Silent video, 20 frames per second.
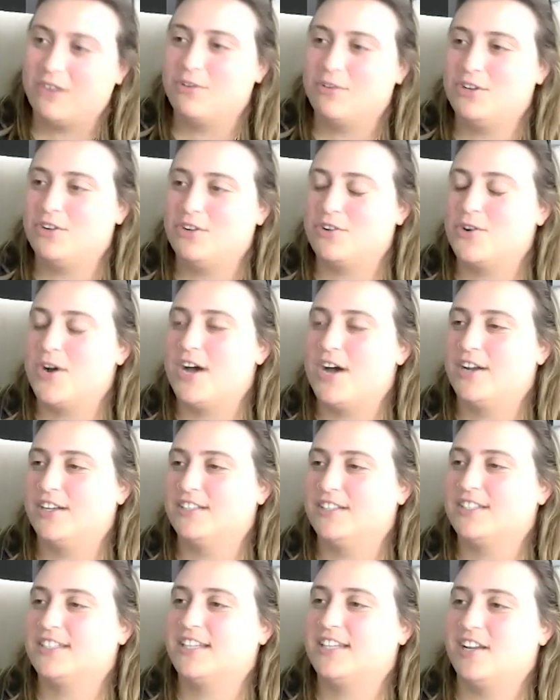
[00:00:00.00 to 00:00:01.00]
when you go out
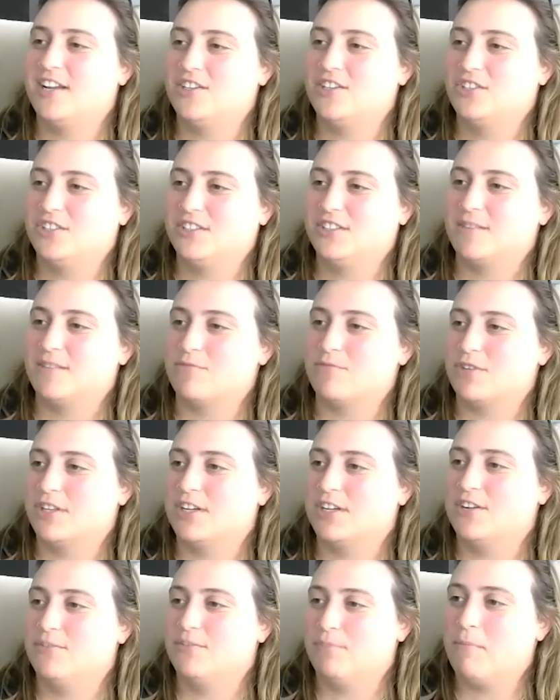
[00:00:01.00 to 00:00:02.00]
on stage and someone
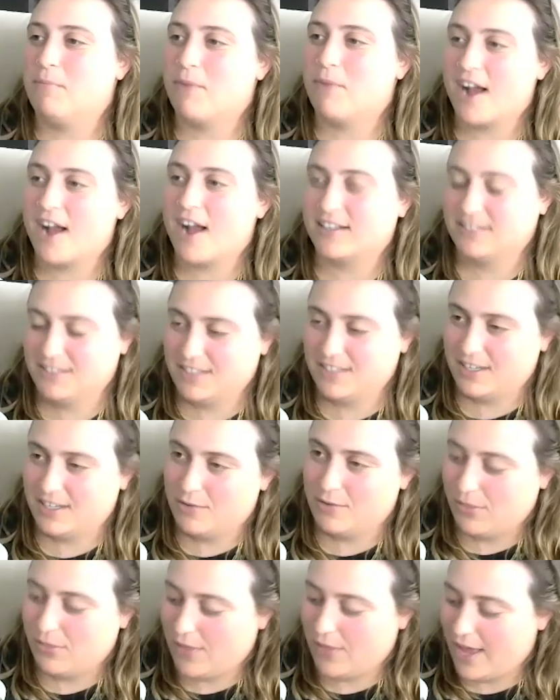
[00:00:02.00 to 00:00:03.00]
that you've been practicing
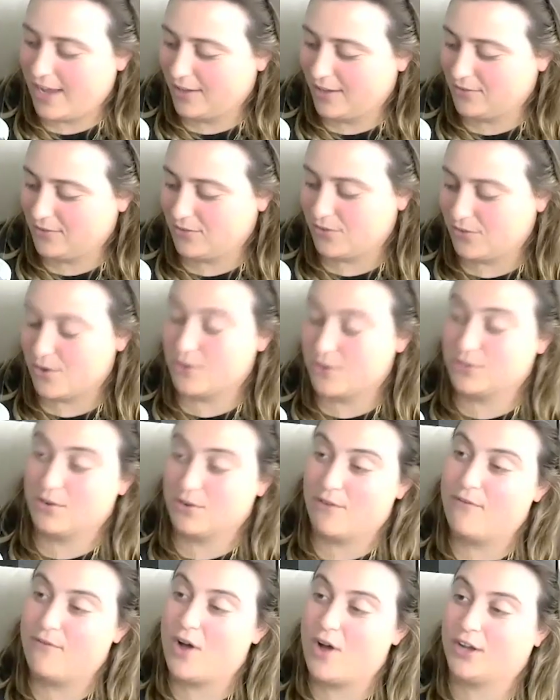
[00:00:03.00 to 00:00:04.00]
with like throws you a
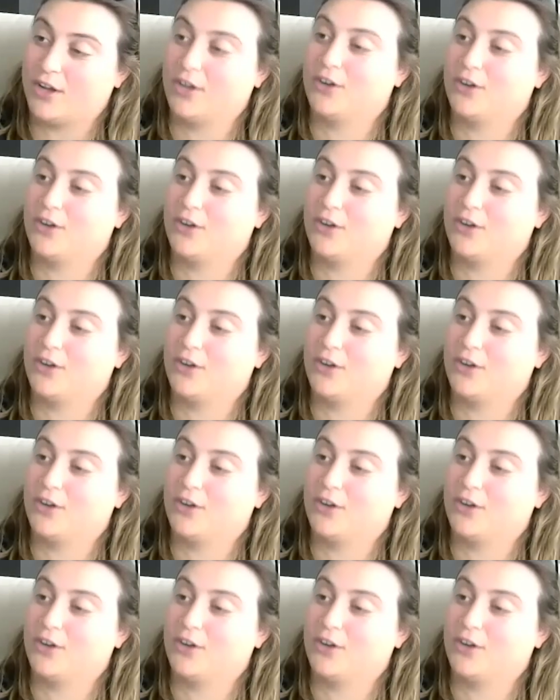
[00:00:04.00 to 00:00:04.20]
fucking